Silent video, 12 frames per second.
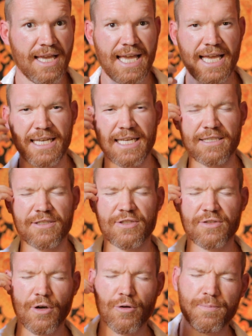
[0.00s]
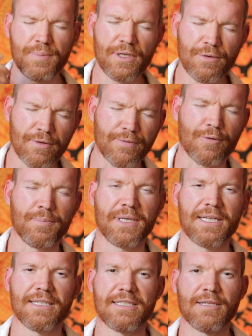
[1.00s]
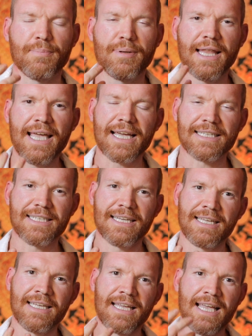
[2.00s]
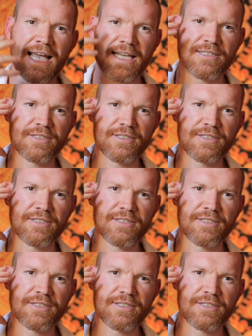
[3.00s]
And it's so beautiful because the plant has